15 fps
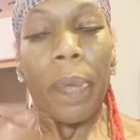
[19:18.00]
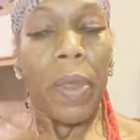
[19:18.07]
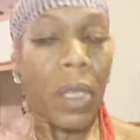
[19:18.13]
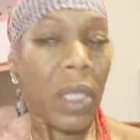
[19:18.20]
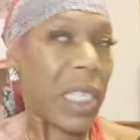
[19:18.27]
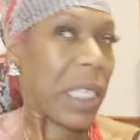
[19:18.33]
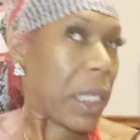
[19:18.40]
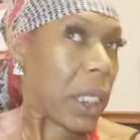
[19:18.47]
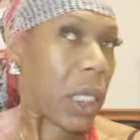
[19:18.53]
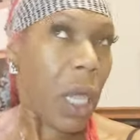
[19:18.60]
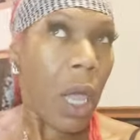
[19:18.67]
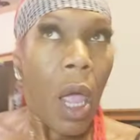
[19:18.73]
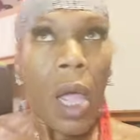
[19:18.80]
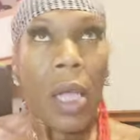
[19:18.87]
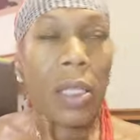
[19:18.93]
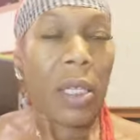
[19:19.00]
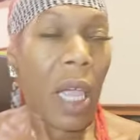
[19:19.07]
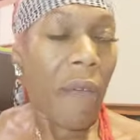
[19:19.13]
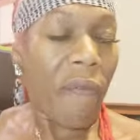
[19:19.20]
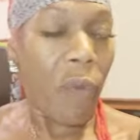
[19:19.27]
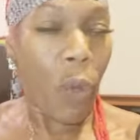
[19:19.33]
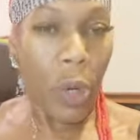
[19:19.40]
This
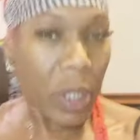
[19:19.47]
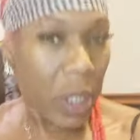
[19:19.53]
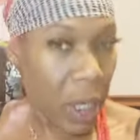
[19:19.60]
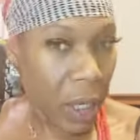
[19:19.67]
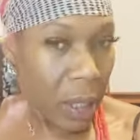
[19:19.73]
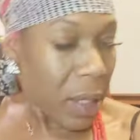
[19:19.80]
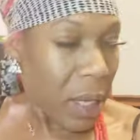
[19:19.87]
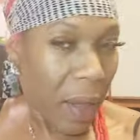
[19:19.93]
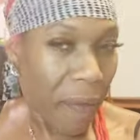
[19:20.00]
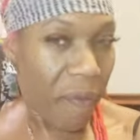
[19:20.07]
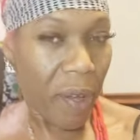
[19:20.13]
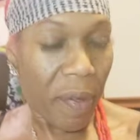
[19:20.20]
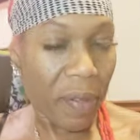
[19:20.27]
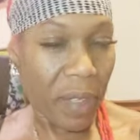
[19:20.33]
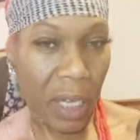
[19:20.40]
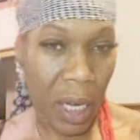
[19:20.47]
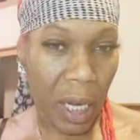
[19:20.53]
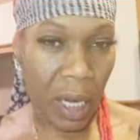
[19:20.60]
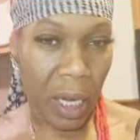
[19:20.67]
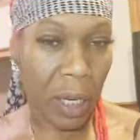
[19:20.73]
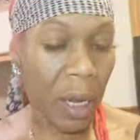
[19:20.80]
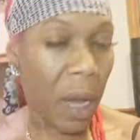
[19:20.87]
day 14 and day
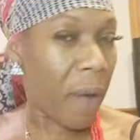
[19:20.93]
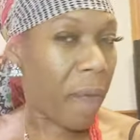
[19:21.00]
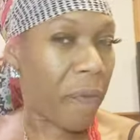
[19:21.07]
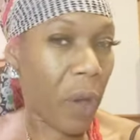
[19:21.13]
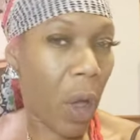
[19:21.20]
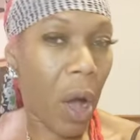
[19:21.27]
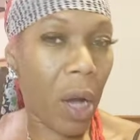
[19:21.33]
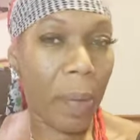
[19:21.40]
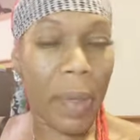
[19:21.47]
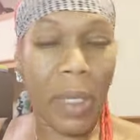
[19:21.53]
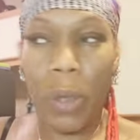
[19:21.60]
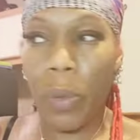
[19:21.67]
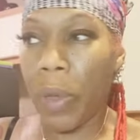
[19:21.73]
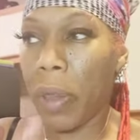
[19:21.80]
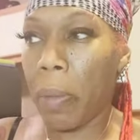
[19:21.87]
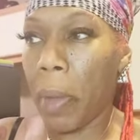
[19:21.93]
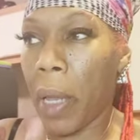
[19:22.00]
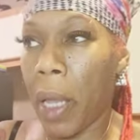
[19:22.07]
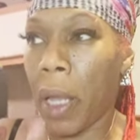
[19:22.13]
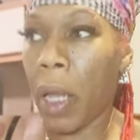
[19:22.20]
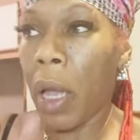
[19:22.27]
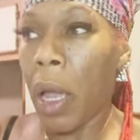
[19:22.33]
15 of Vlogmas with
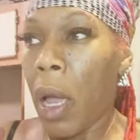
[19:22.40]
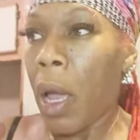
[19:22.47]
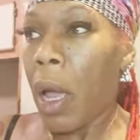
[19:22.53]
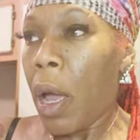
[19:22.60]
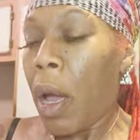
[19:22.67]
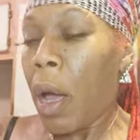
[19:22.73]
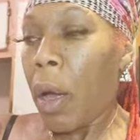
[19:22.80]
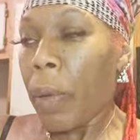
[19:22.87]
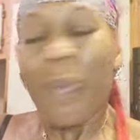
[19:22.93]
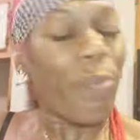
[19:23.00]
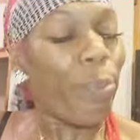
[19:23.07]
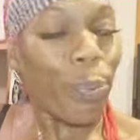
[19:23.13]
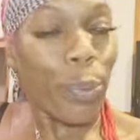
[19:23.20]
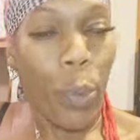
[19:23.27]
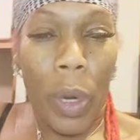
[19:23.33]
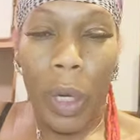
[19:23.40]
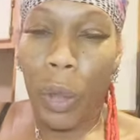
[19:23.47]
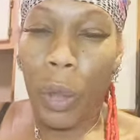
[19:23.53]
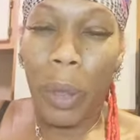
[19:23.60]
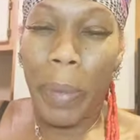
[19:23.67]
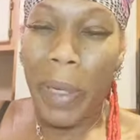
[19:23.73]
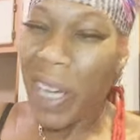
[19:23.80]
me. What
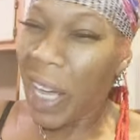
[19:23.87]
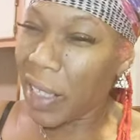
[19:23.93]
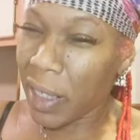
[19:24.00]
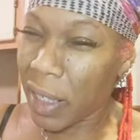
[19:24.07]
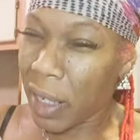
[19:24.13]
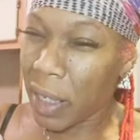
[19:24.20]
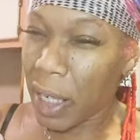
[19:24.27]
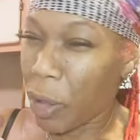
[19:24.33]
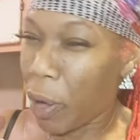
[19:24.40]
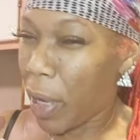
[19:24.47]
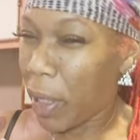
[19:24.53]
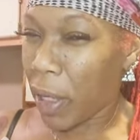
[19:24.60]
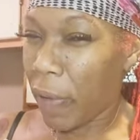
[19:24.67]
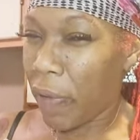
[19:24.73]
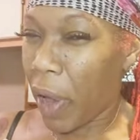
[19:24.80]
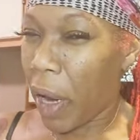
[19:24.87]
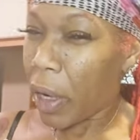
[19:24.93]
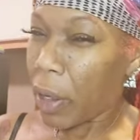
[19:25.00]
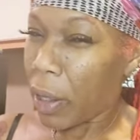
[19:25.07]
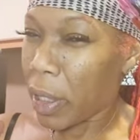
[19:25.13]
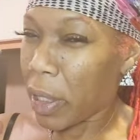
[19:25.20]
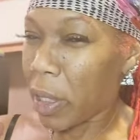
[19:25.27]
little bit I did. I tried to give y'all
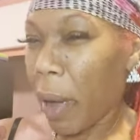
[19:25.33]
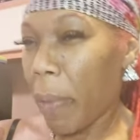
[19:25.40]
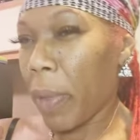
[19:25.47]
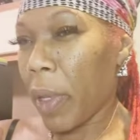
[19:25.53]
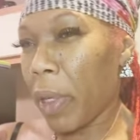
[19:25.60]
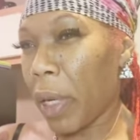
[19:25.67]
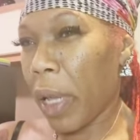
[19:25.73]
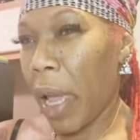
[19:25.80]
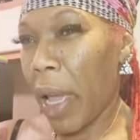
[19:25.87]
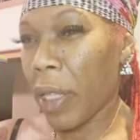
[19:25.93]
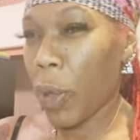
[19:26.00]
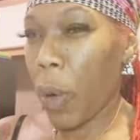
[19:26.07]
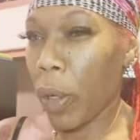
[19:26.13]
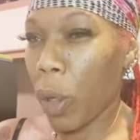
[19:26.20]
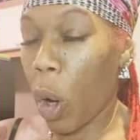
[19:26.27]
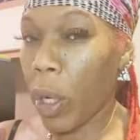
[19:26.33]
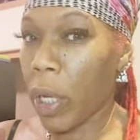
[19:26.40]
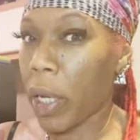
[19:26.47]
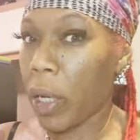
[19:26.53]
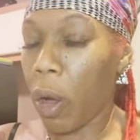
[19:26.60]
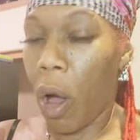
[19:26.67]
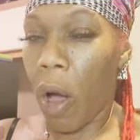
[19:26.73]
a little something to look at so I don't
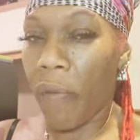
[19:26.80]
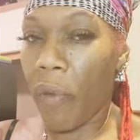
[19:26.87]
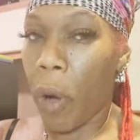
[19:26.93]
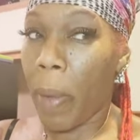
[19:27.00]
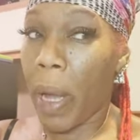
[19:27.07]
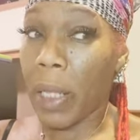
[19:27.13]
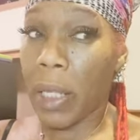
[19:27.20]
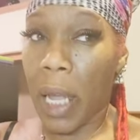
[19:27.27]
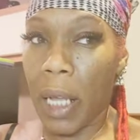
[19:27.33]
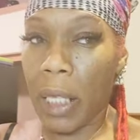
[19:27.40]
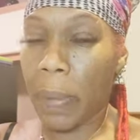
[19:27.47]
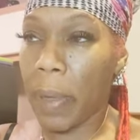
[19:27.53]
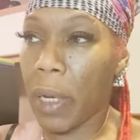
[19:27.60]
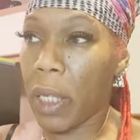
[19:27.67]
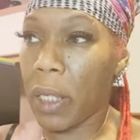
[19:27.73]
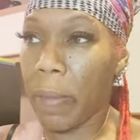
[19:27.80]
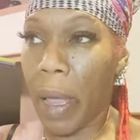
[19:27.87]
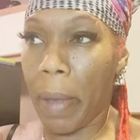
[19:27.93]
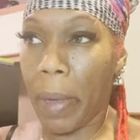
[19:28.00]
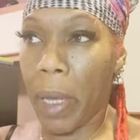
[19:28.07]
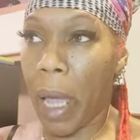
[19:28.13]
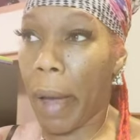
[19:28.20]
get off on my dates. Because,
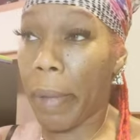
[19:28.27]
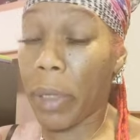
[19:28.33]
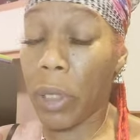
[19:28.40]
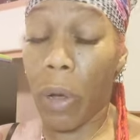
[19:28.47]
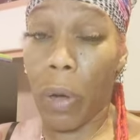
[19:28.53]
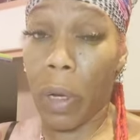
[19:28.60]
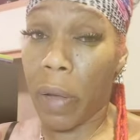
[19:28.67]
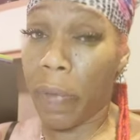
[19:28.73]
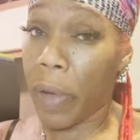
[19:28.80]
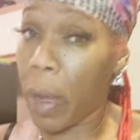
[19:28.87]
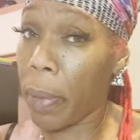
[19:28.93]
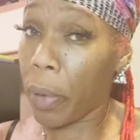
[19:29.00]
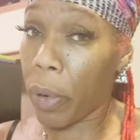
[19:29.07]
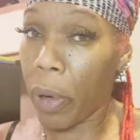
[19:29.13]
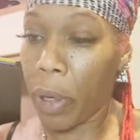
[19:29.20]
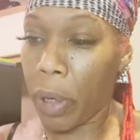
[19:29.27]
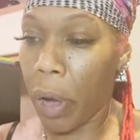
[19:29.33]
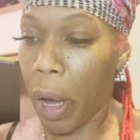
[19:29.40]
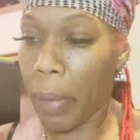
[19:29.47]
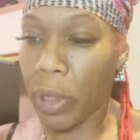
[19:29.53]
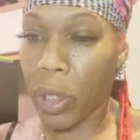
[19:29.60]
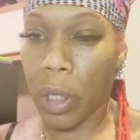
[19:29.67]
baby, I was going to give up early.
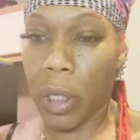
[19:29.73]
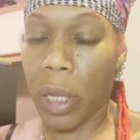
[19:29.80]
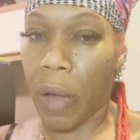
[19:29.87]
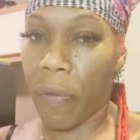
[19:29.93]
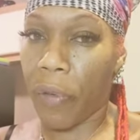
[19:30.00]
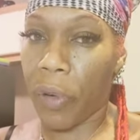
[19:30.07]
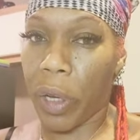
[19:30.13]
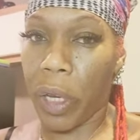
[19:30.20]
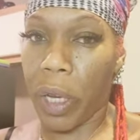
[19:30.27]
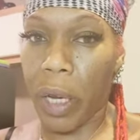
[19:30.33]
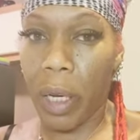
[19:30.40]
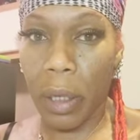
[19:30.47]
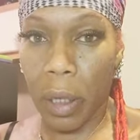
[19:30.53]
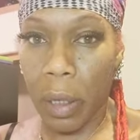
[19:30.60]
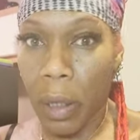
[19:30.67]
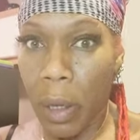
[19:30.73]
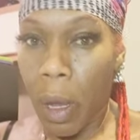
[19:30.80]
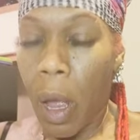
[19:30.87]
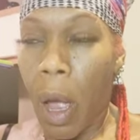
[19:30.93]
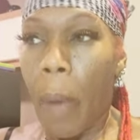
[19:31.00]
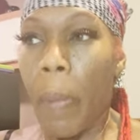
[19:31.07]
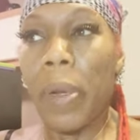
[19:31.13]
I was just like, forget it.
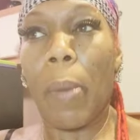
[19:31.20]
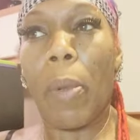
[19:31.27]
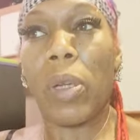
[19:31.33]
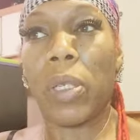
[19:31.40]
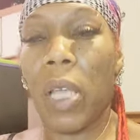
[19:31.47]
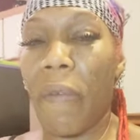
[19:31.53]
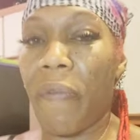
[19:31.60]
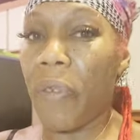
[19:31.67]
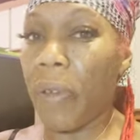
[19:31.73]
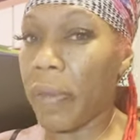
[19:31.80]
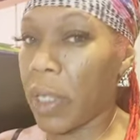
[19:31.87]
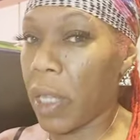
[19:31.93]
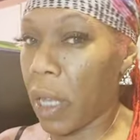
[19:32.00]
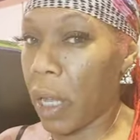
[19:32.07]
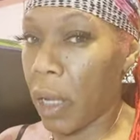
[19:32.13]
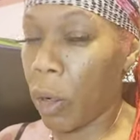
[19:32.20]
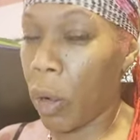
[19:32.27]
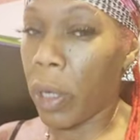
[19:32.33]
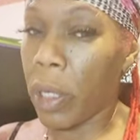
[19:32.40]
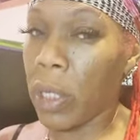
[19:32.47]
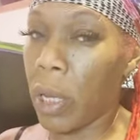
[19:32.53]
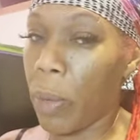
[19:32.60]
But I'm on day 15.
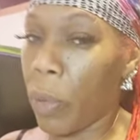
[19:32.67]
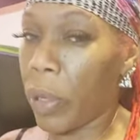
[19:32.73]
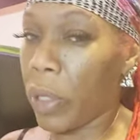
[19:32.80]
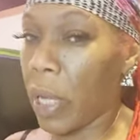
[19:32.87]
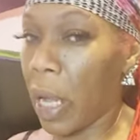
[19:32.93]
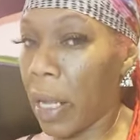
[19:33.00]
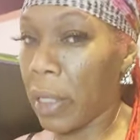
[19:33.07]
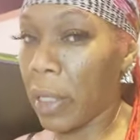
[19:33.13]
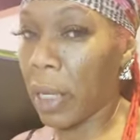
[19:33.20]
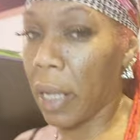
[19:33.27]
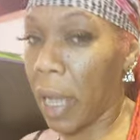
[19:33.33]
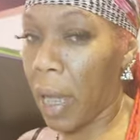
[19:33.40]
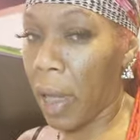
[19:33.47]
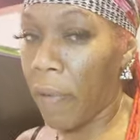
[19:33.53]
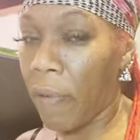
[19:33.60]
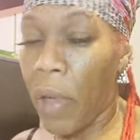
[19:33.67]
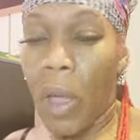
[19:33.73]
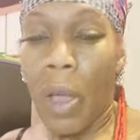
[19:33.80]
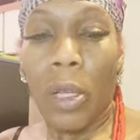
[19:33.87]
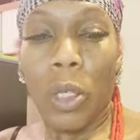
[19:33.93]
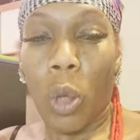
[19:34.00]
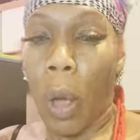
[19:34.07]
Only 10 more days left.
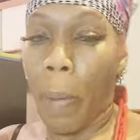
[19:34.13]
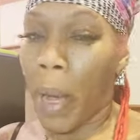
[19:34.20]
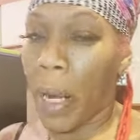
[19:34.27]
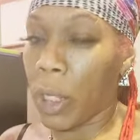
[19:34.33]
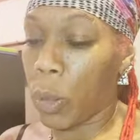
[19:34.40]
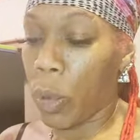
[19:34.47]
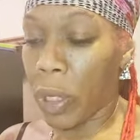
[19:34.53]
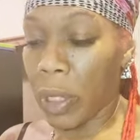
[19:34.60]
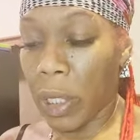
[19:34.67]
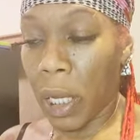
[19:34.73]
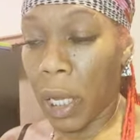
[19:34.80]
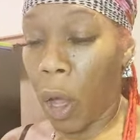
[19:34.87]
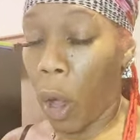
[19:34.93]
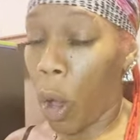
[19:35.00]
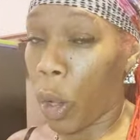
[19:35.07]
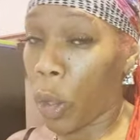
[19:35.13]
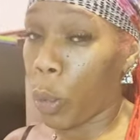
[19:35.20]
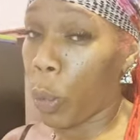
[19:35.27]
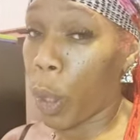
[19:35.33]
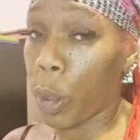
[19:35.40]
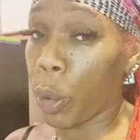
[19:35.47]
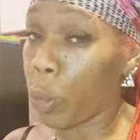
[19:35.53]
So I might as well see it all the
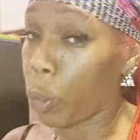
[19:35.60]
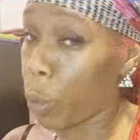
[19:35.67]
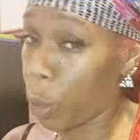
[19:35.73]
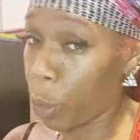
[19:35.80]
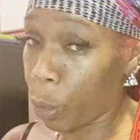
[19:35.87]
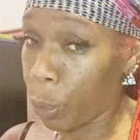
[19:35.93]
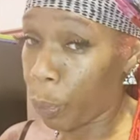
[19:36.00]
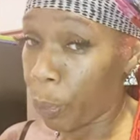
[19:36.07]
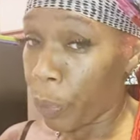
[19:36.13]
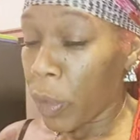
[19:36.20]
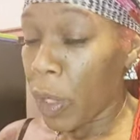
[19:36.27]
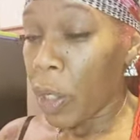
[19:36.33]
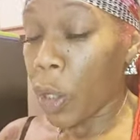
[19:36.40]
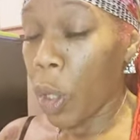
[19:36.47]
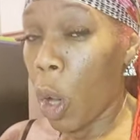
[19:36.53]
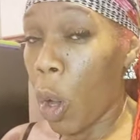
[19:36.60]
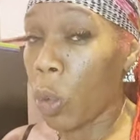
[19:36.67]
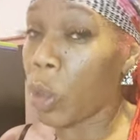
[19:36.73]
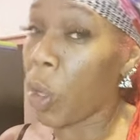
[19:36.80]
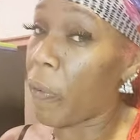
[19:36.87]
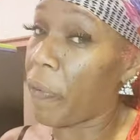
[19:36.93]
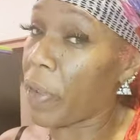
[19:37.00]
way through.
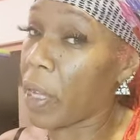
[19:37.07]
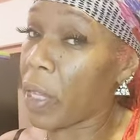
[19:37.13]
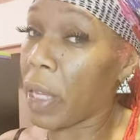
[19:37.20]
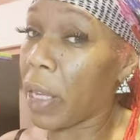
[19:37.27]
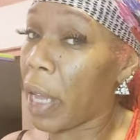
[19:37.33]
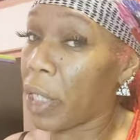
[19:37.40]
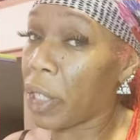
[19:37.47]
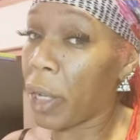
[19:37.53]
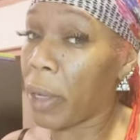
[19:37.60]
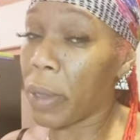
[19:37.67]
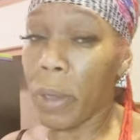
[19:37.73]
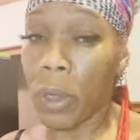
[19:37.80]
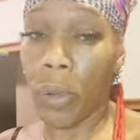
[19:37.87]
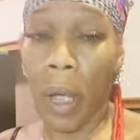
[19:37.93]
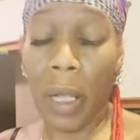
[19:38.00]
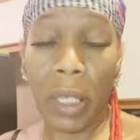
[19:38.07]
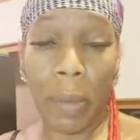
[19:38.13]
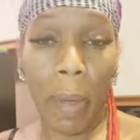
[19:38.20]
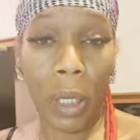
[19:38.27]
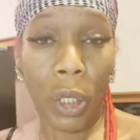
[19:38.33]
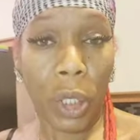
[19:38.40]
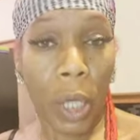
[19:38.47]
So don't forget to like, share, subscribe to
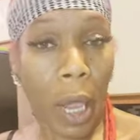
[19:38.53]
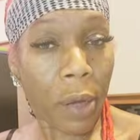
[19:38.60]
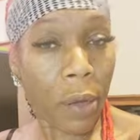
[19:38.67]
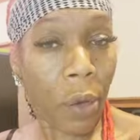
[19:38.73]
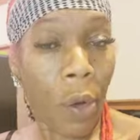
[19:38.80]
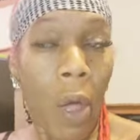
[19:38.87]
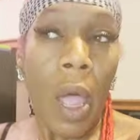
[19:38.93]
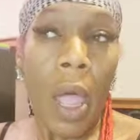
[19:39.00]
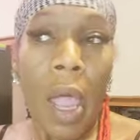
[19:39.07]
my channel.